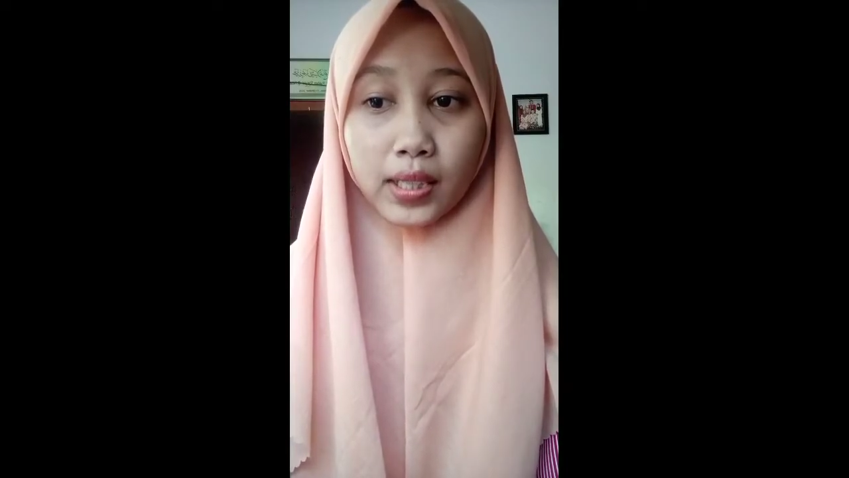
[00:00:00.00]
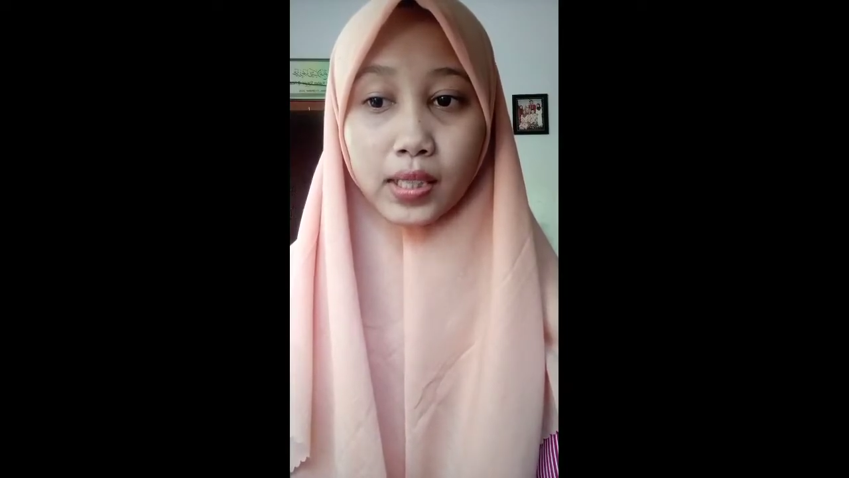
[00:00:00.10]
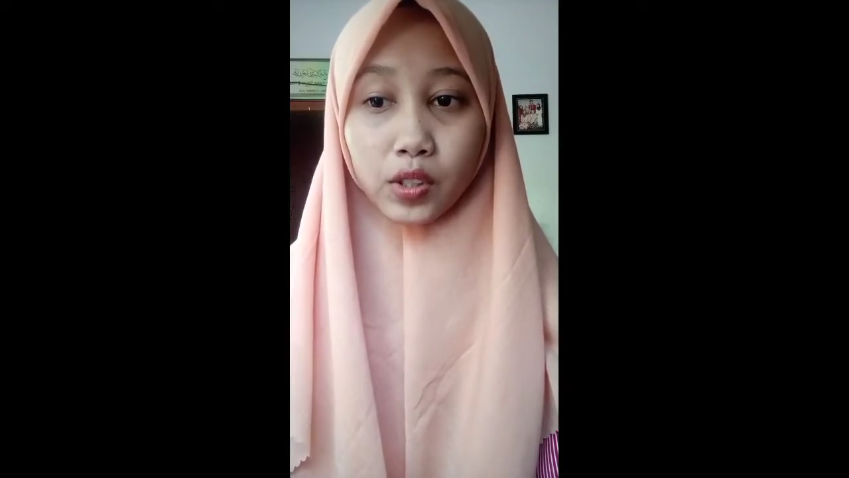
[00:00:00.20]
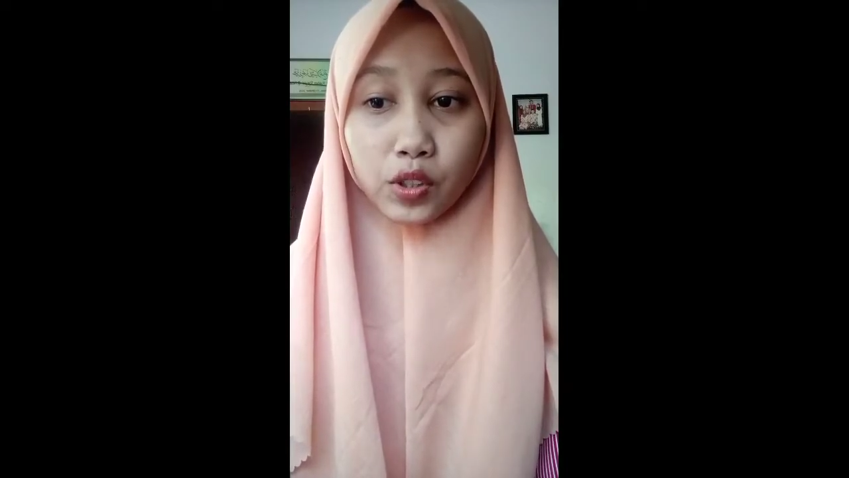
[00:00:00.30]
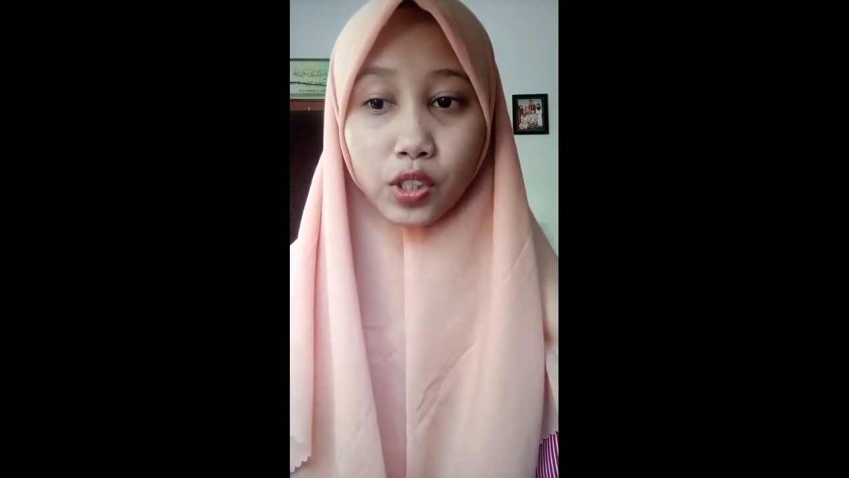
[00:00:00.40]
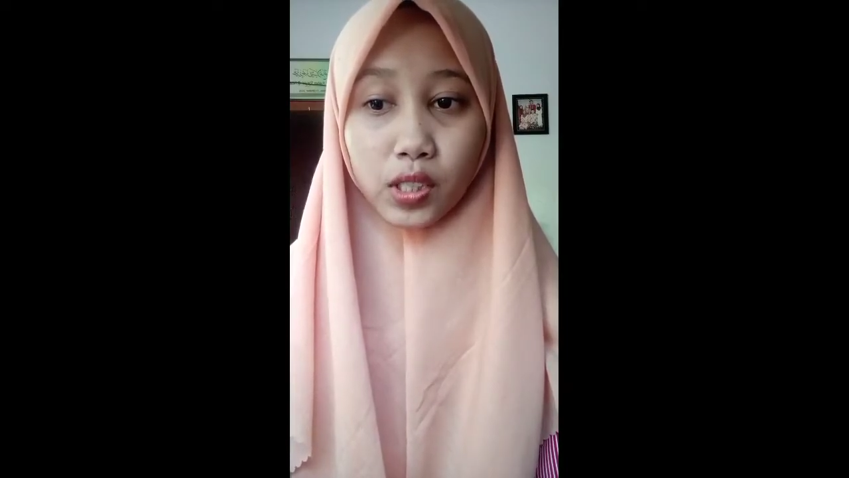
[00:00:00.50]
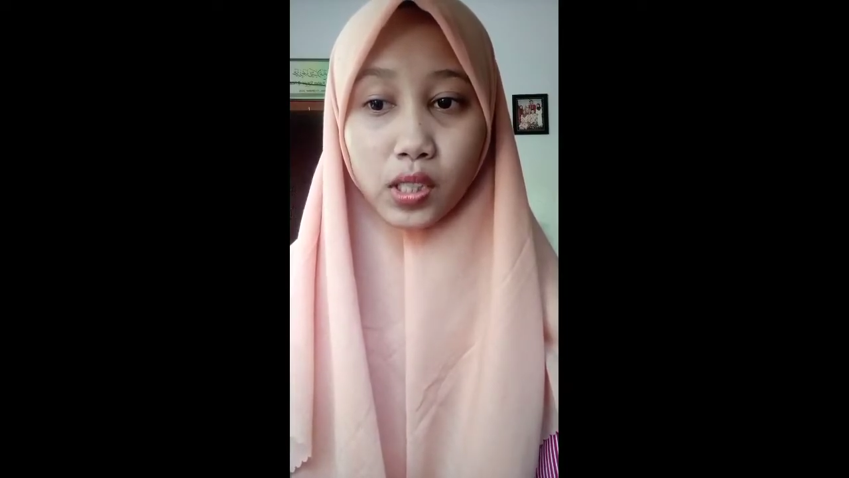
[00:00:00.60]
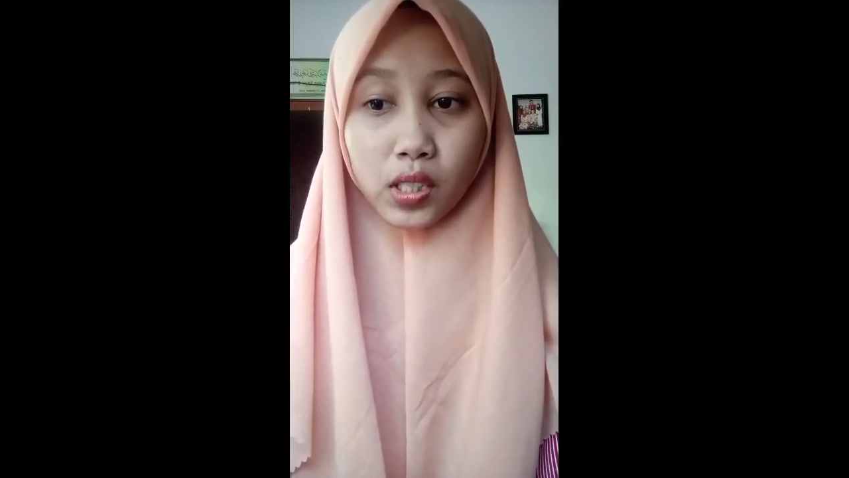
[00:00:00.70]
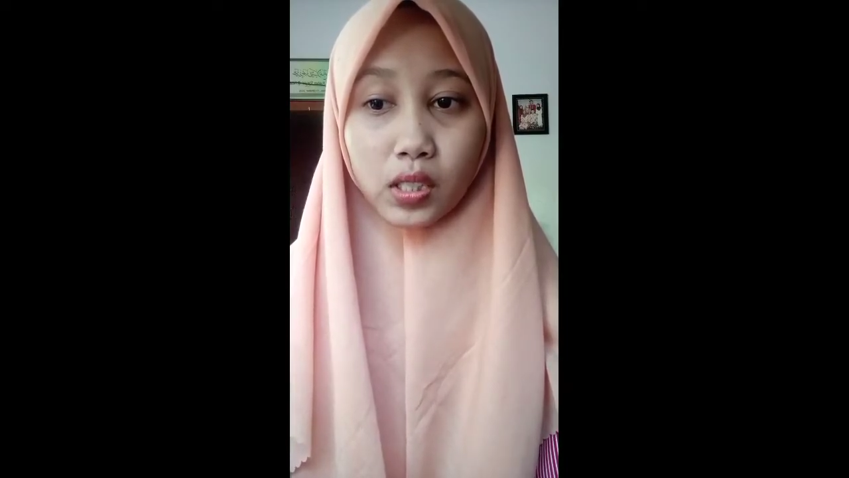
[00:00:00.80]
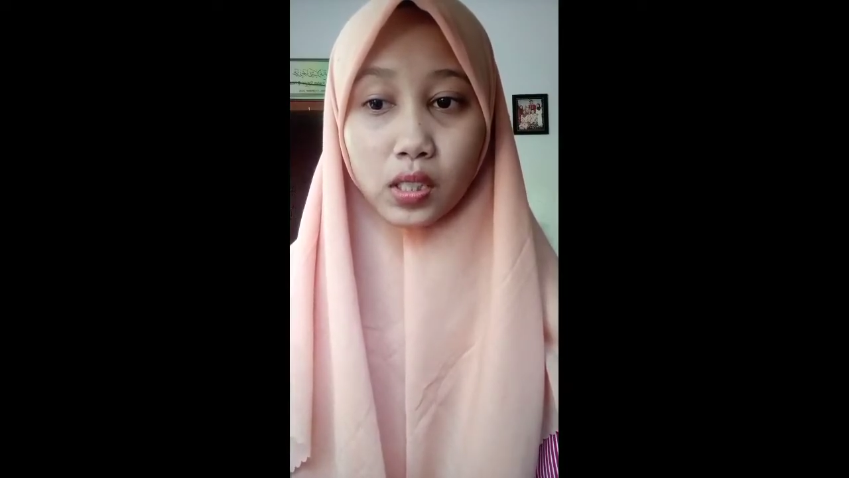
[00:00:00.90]

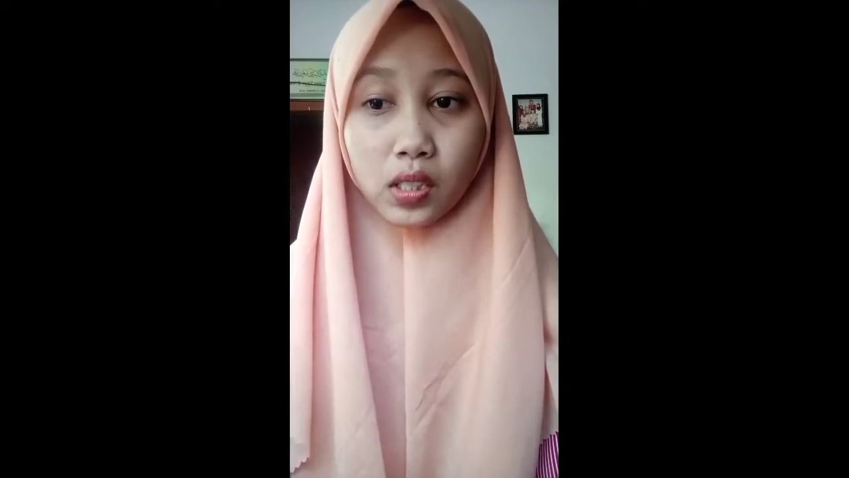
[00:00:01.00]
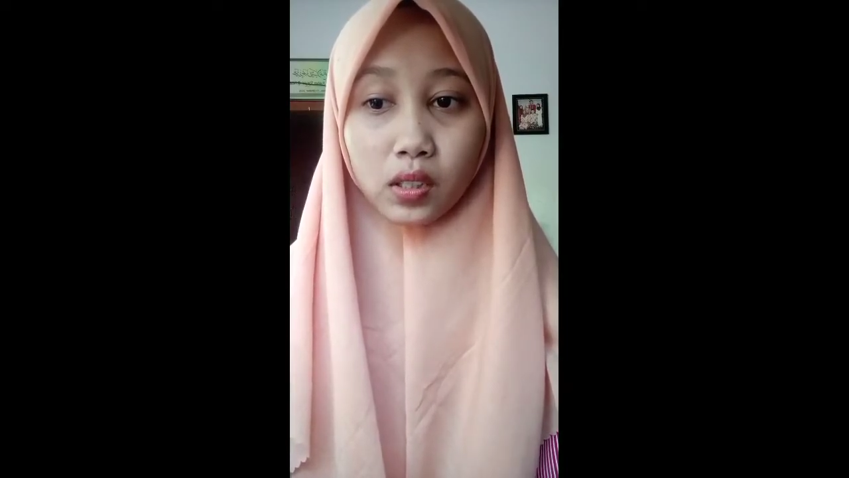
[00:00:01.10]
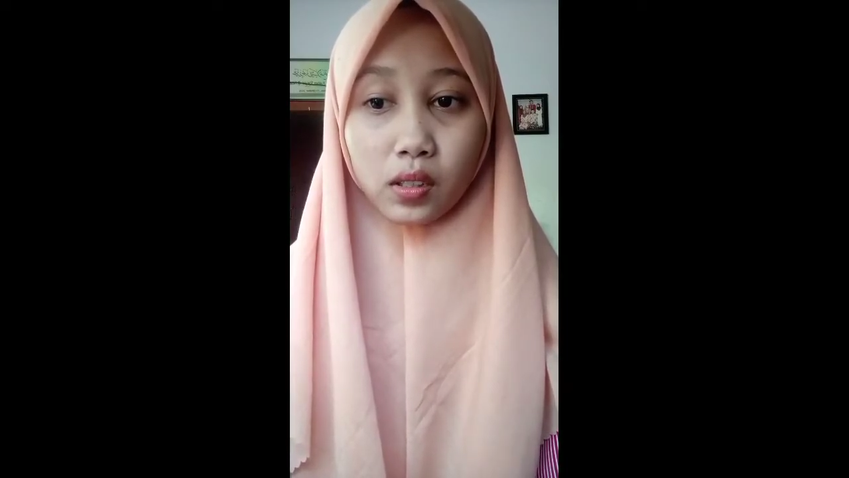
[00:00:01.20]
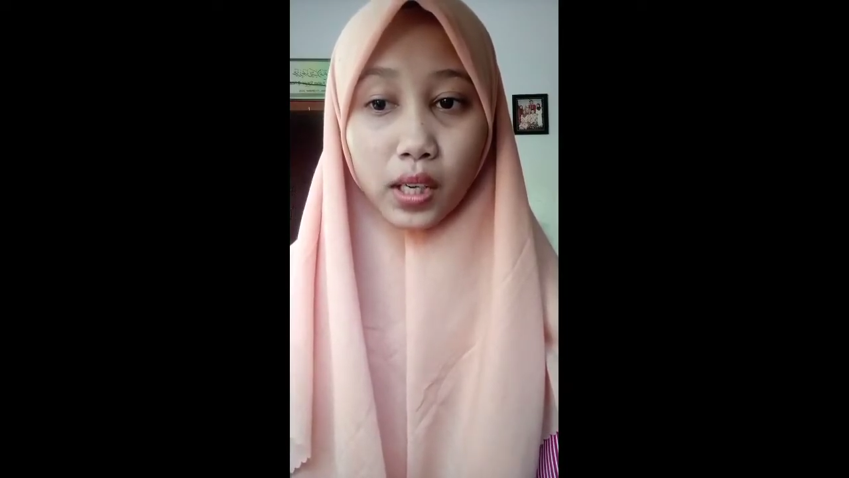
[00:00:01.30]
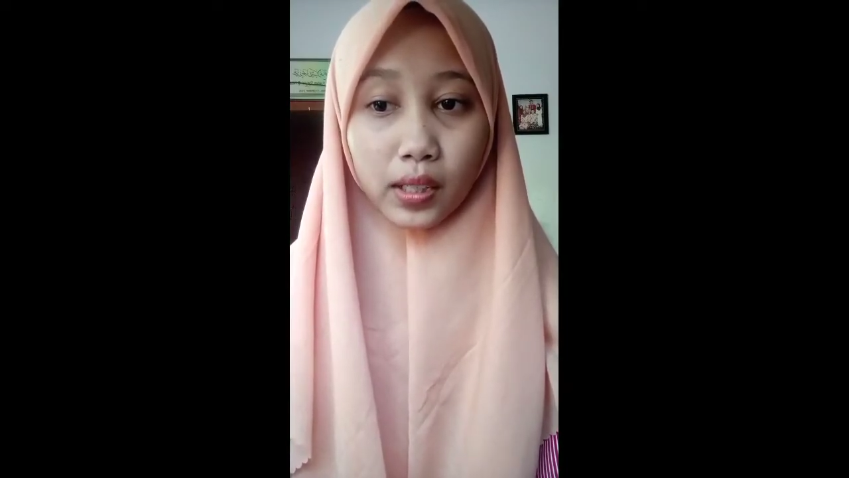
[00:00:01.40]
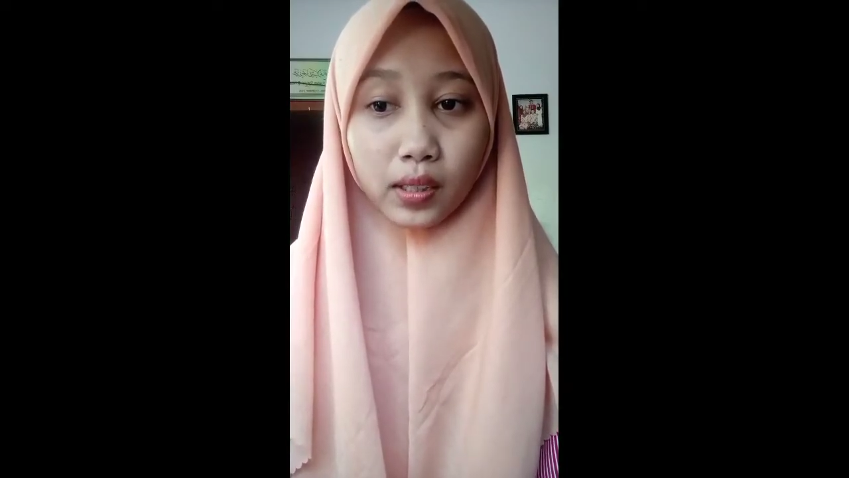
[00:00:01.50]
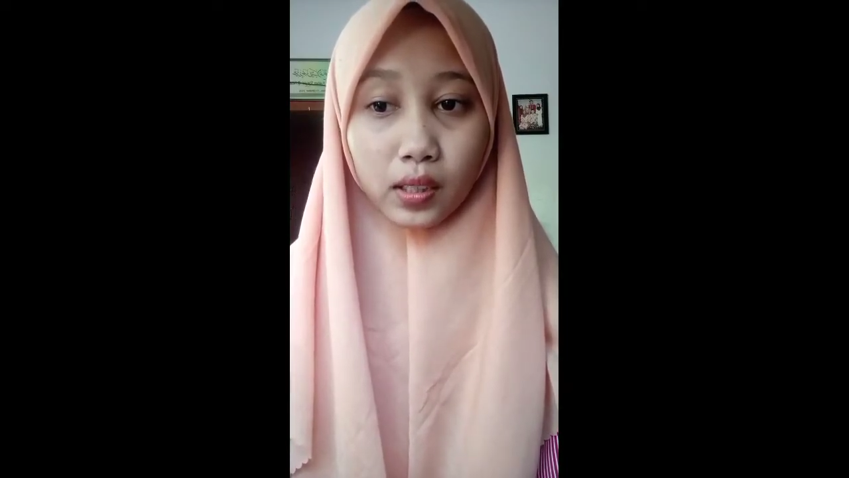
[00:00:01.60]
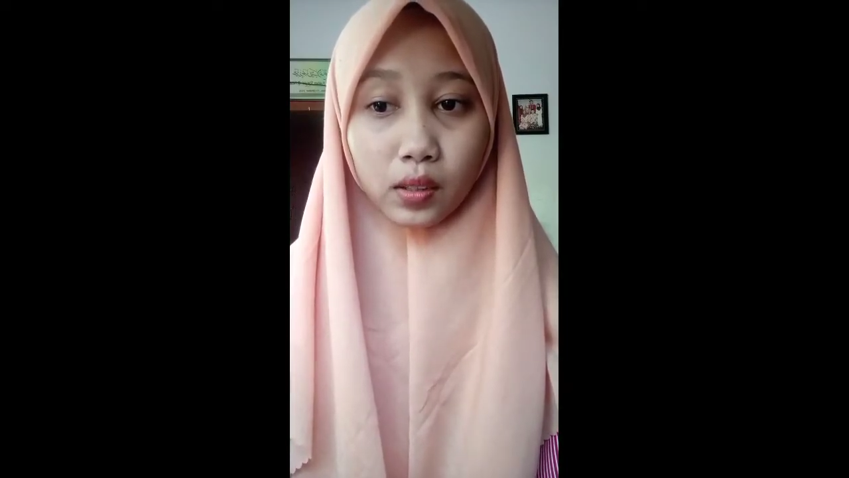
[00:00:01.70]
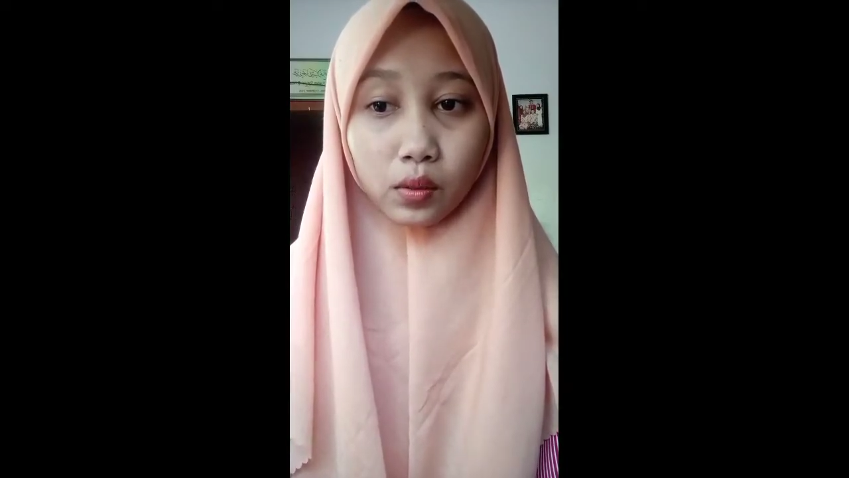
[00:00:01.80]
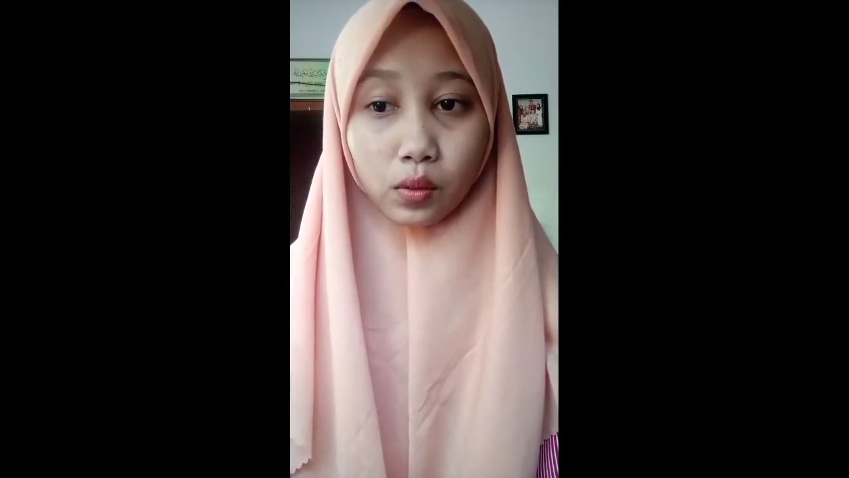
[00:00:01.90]
students'
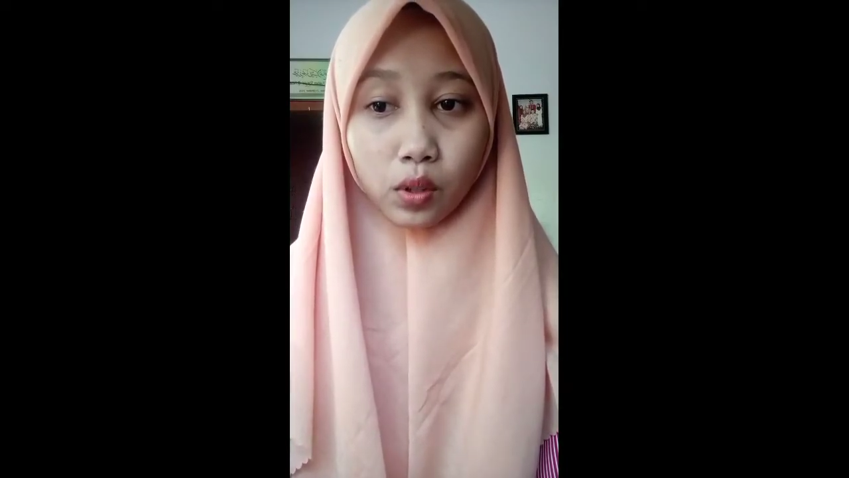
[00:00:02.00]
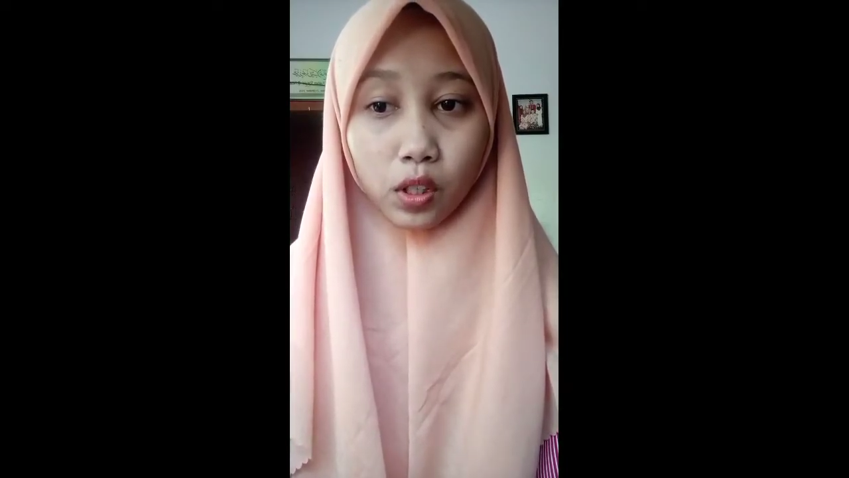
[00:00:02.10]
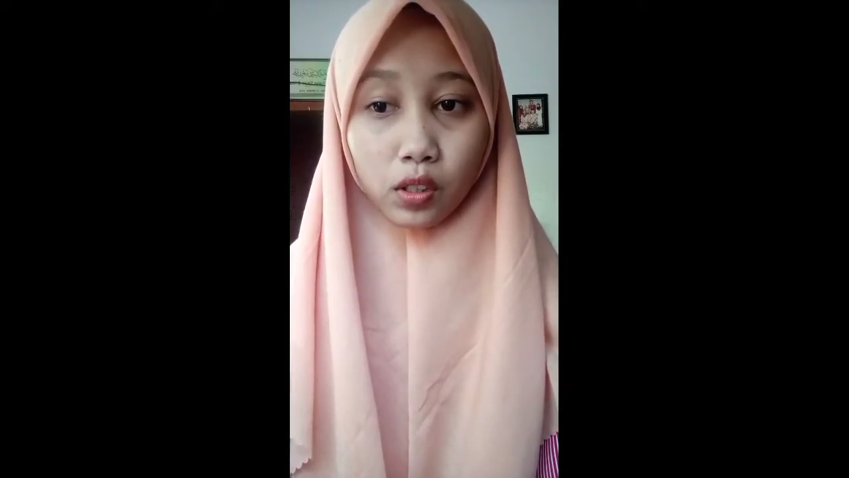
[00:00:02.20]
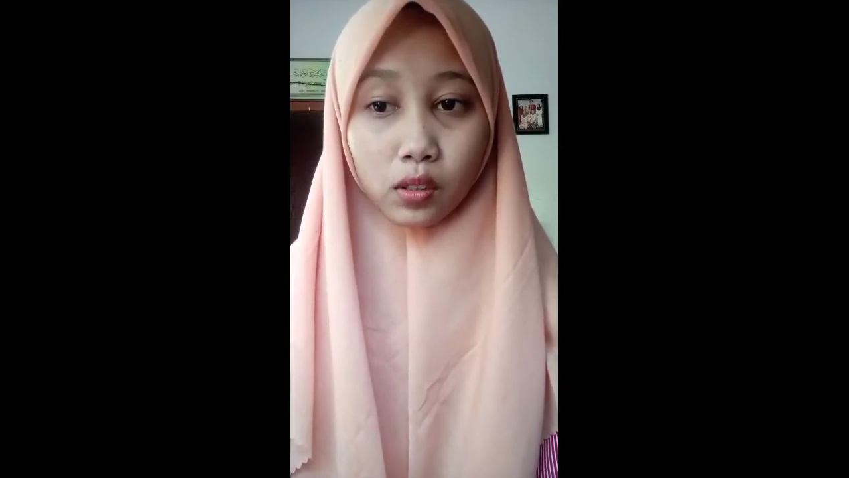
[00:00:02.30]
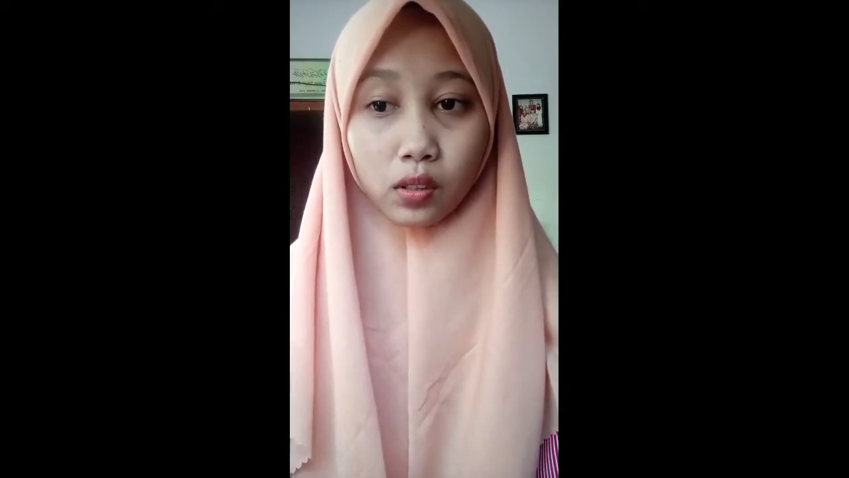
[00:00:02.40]
written work